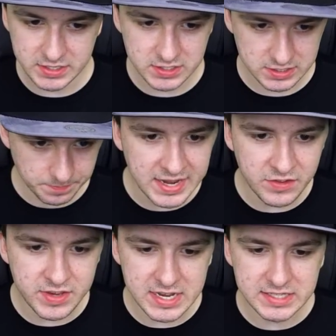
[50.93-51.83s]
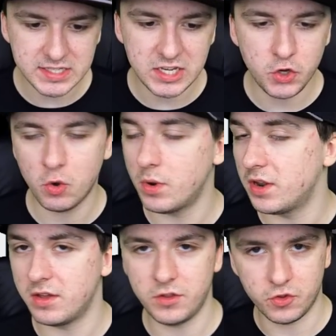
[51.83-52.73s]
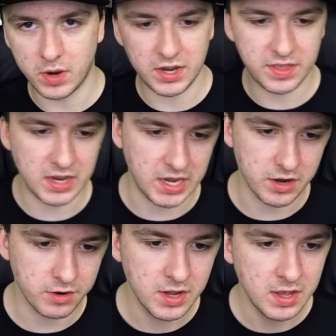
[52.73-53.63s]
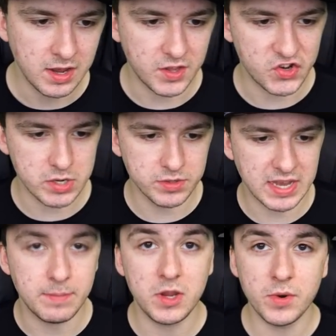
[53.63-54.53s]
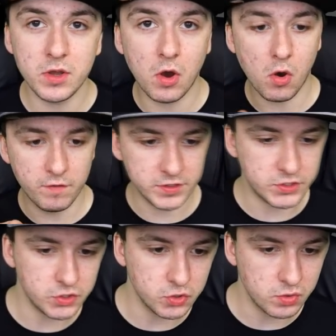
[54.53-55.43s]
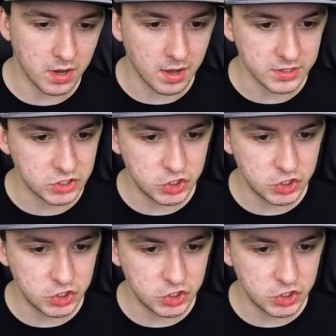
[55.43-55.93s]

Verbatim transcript: settings. Then as you guys can see, you don't want to do anything in here in the general tab, but you want to go over to uh,